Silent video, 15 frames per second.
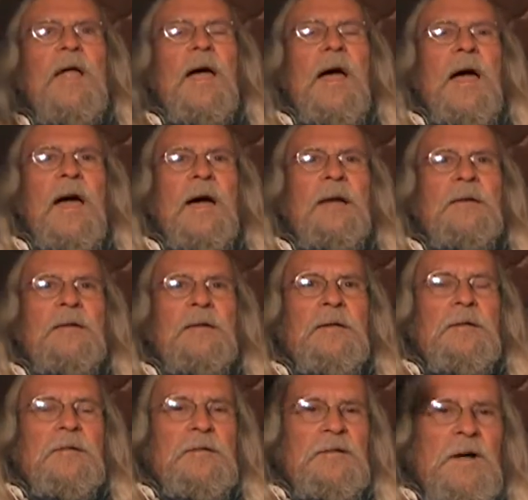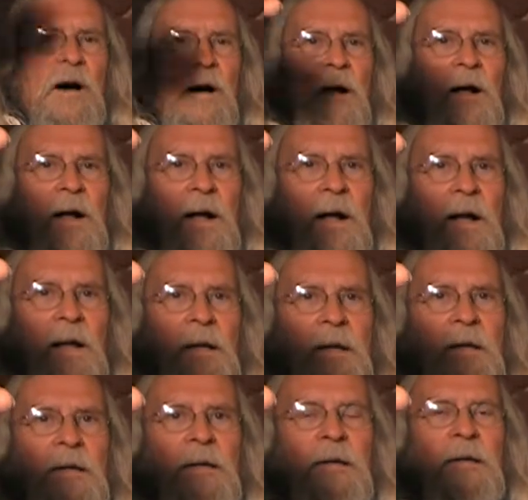and
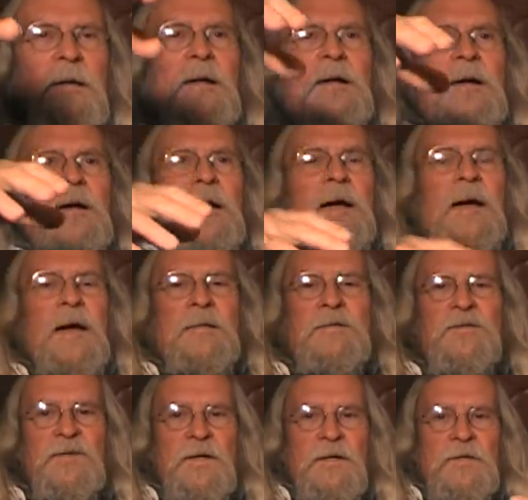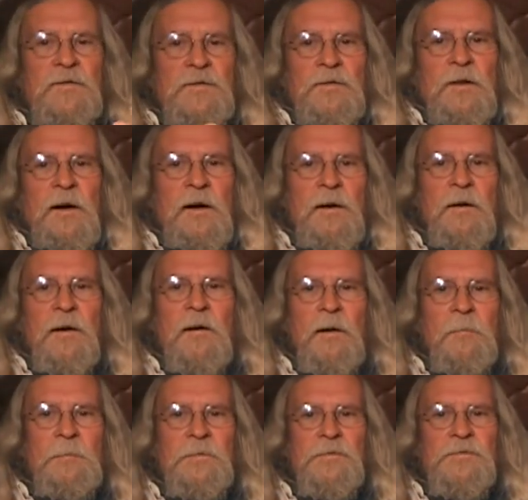die. And since our
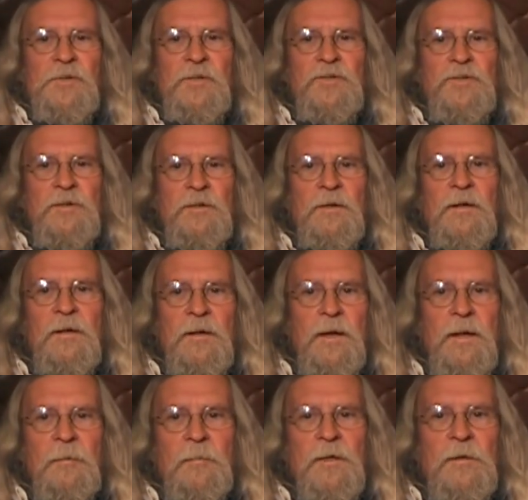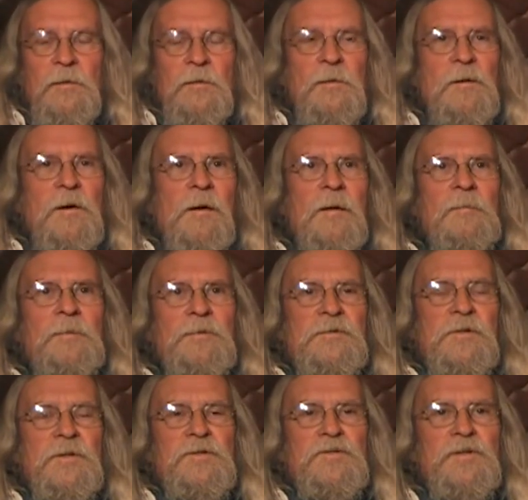composition, our chemical
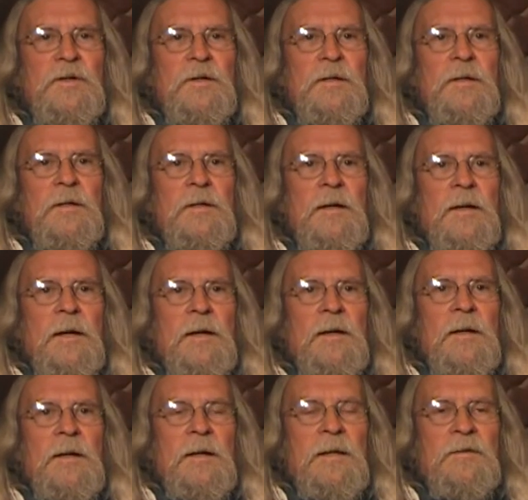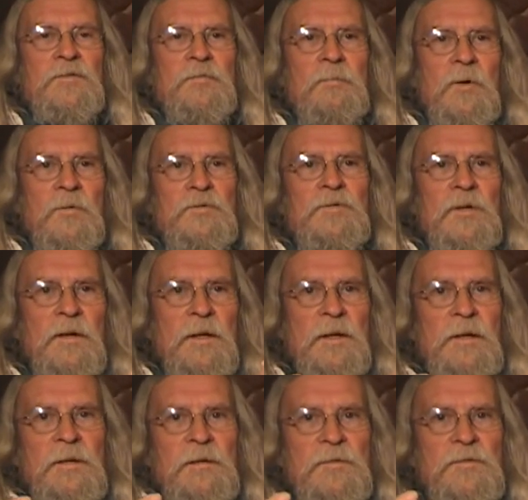composition, is
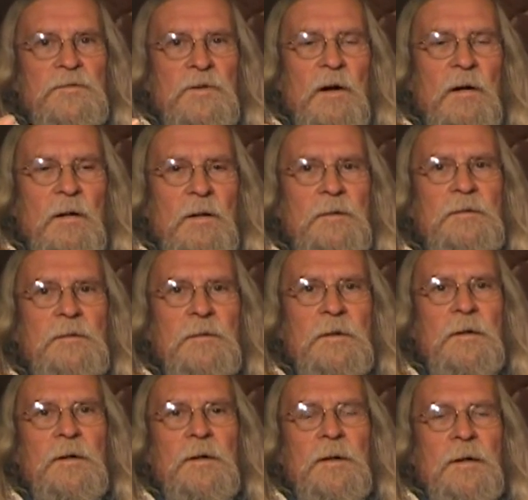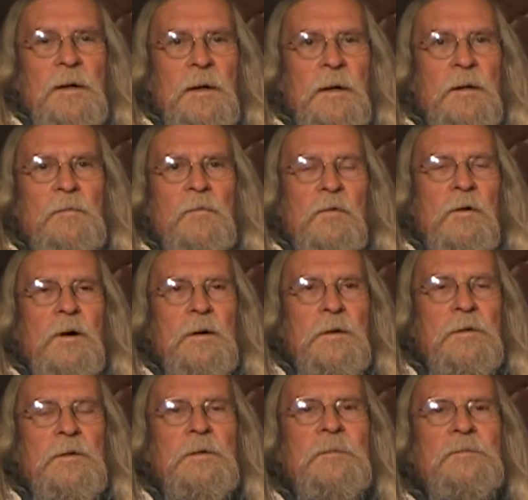mostly salt and
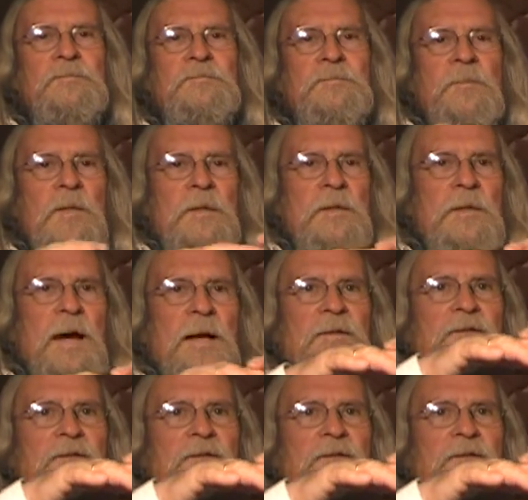water, that